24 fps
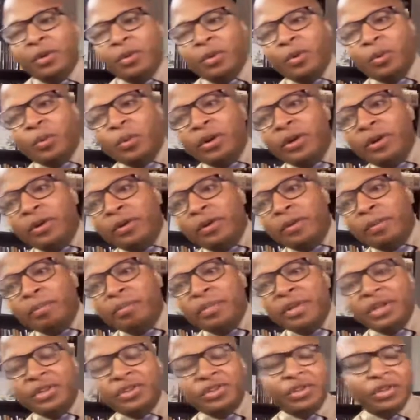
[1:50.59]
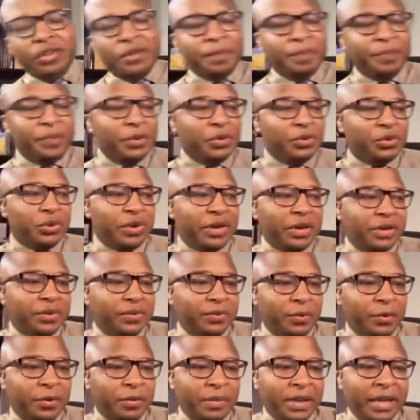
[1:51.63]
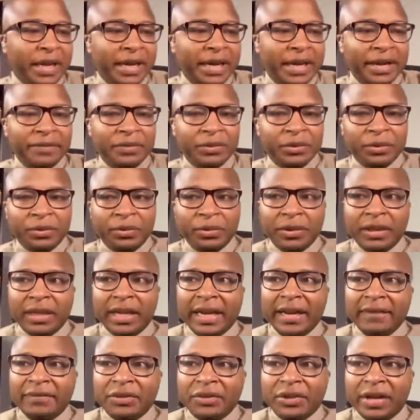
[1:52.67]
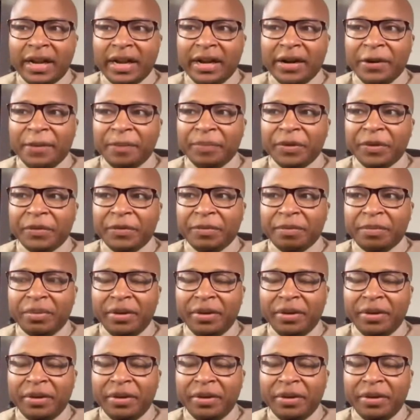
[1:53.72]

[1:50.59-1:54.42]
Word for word: where we're on a mission to transform lives through the lifestyle of